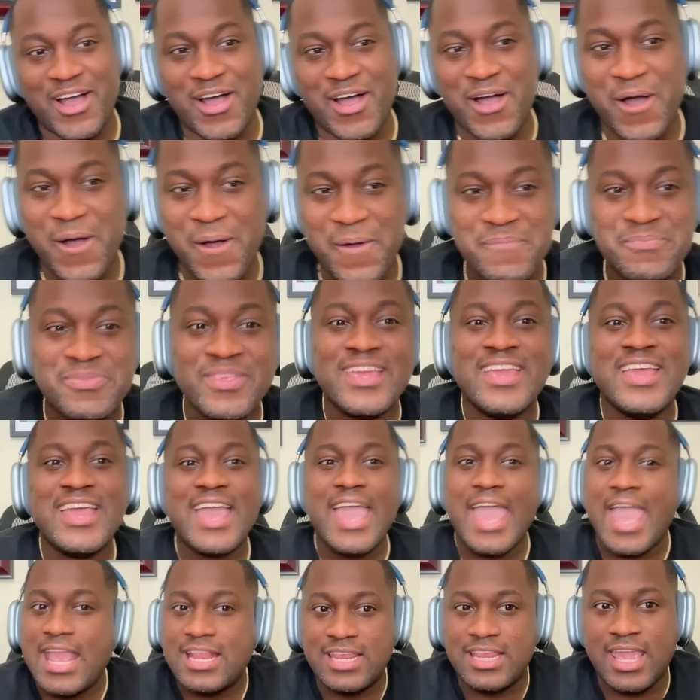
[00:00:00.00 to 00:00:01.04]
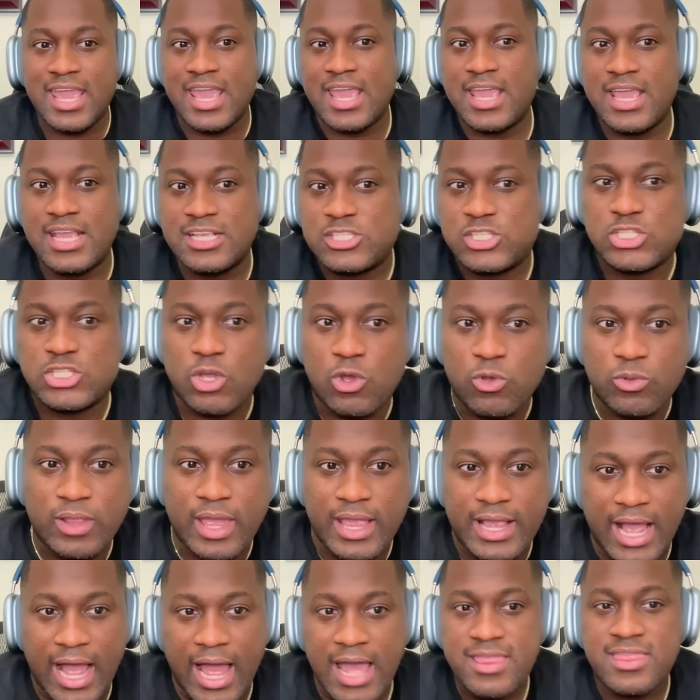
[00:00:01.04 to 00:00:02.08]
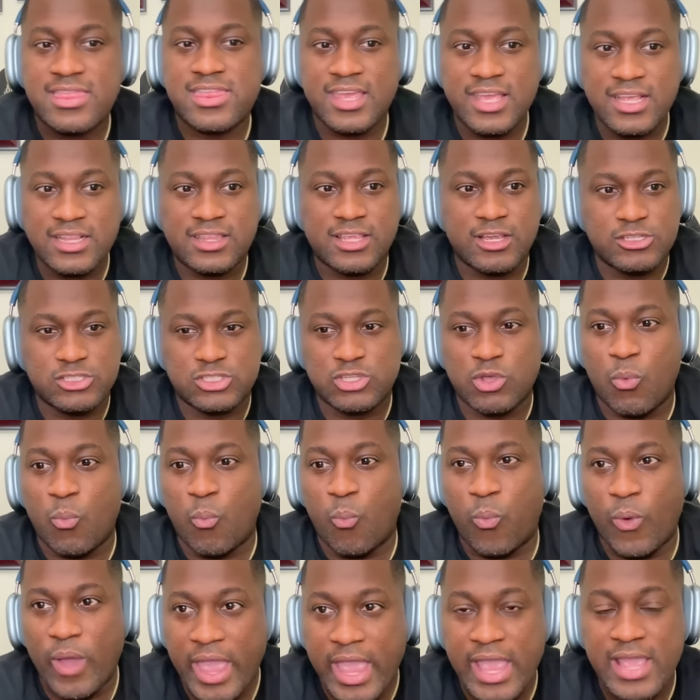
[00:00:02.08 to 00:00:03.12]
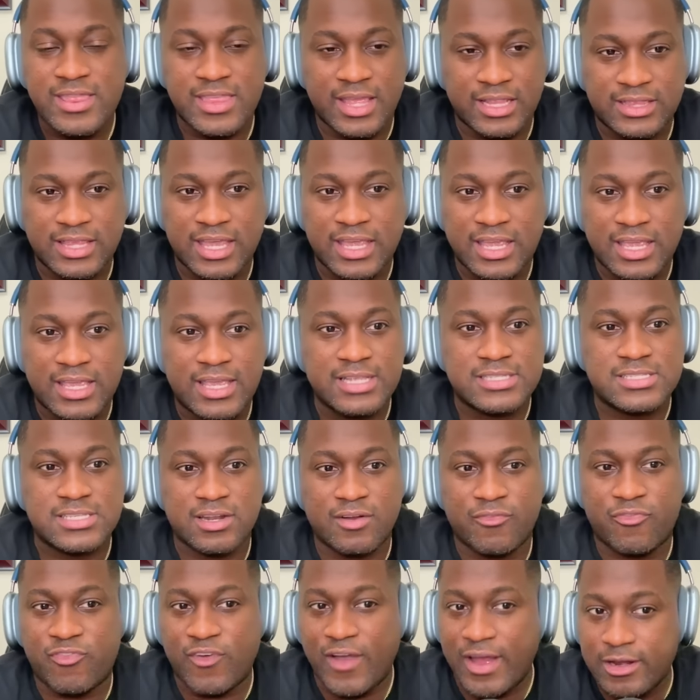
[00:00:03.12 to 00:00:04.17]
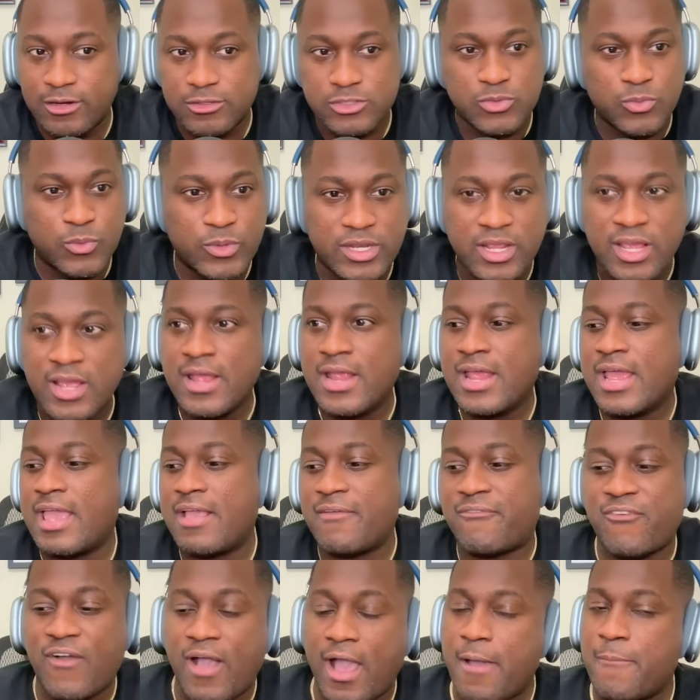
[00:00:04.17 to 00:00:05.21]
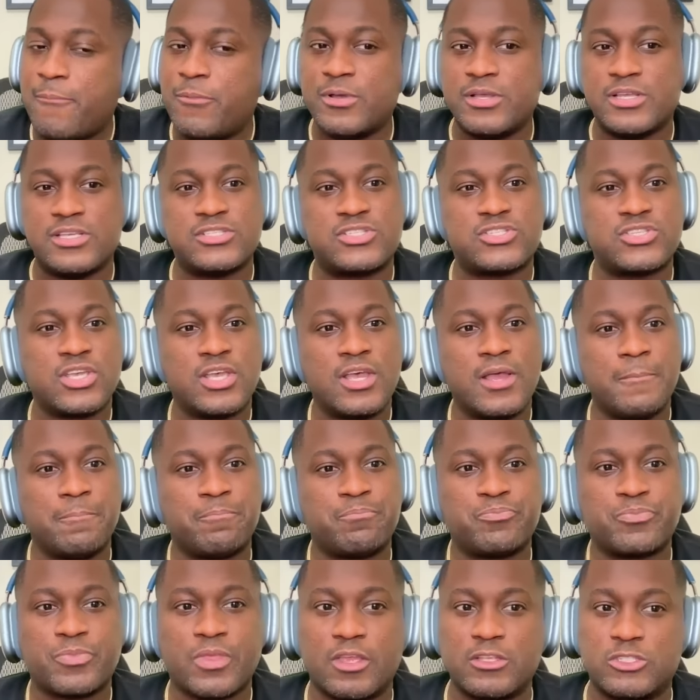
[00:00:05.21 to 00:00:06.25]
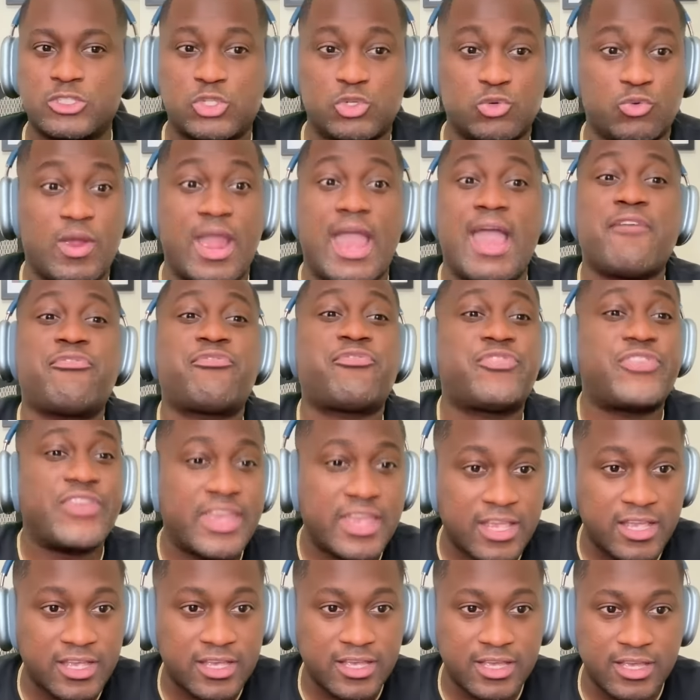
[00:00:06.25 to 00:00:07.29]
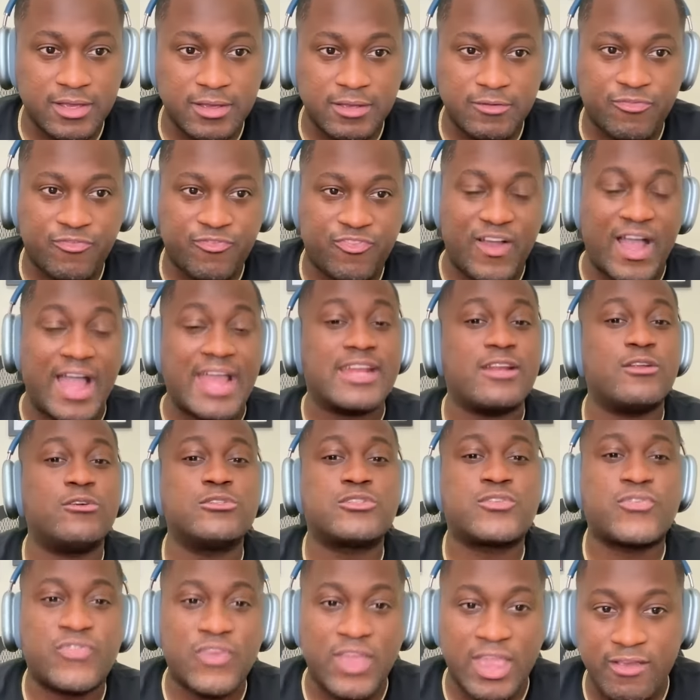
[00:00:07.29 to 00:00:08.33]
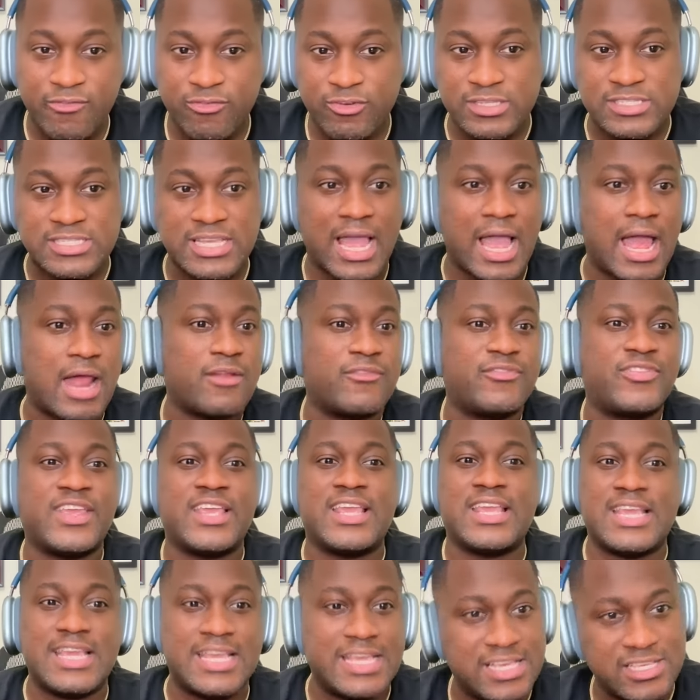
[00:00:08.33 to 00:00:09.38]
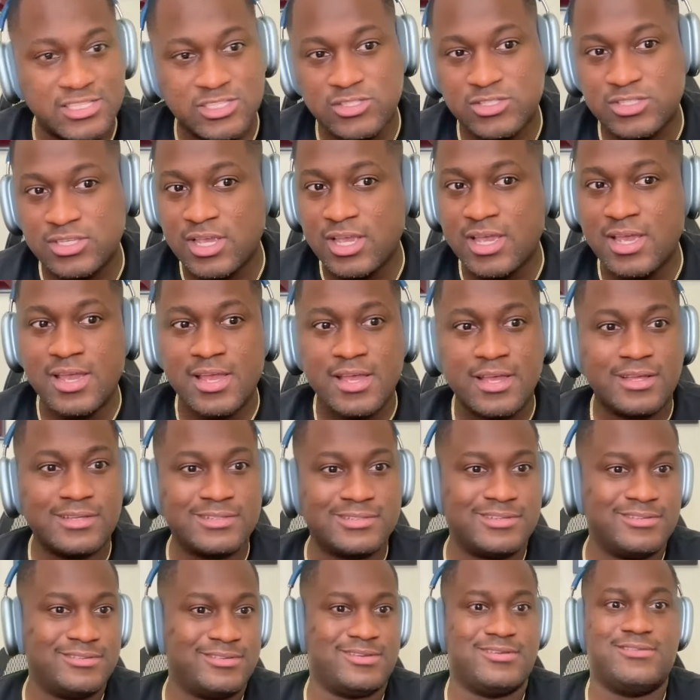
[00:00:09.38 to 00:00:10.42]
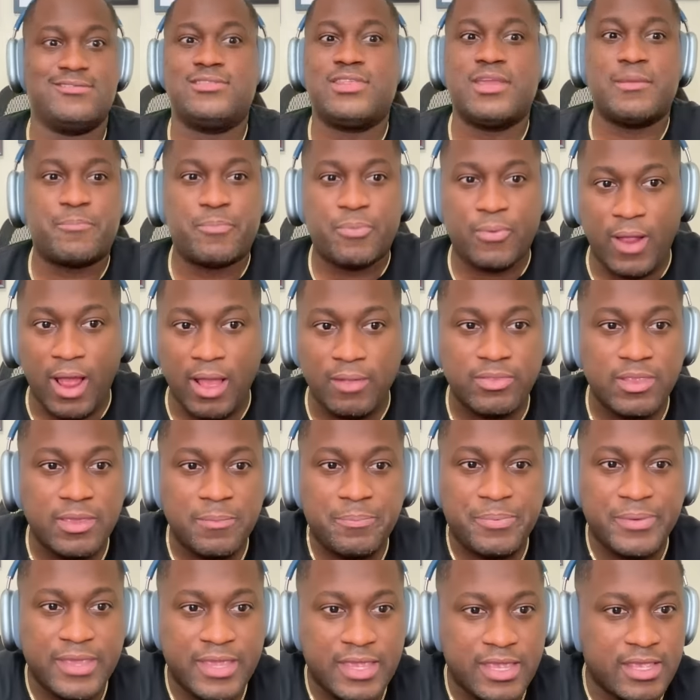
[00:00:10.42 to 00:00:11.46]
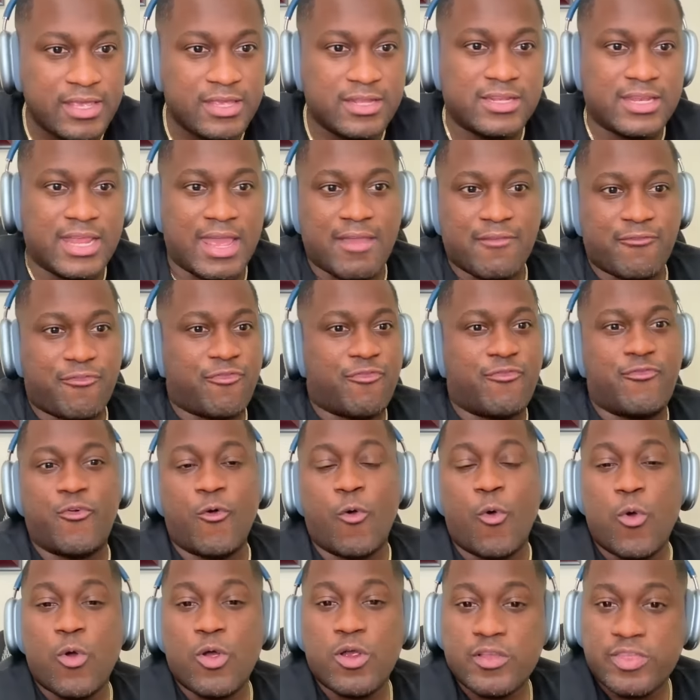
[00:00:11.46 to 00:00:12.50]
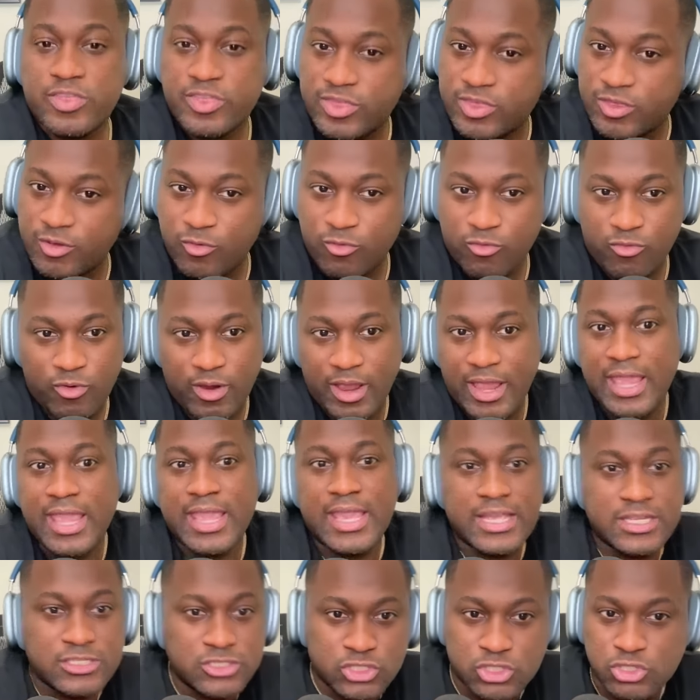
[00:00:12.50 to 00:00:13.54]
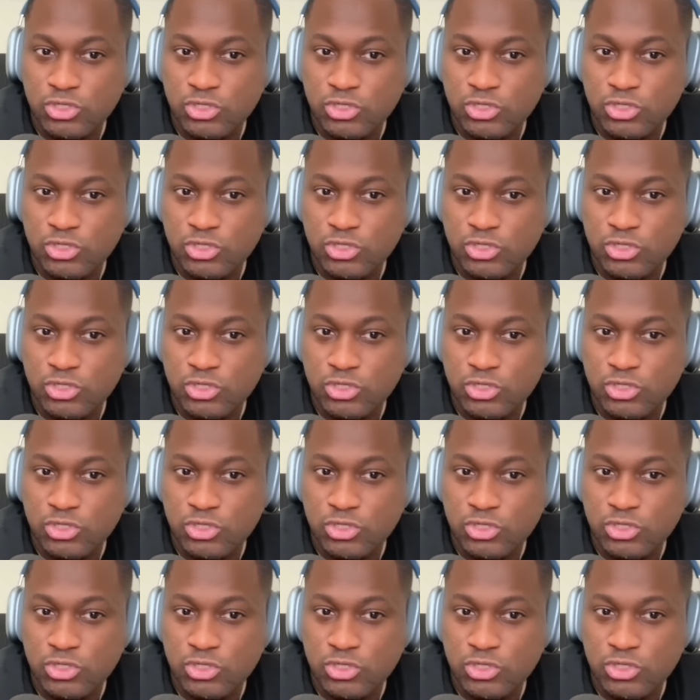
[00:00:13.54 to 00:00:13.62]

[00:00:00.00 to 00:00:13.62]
Um, and yeah, and so like I think there's a way that they could get to the finals. Would if I was drafting finals favorites out of the East, you know, they'd probably be in that oh. fourth oh. range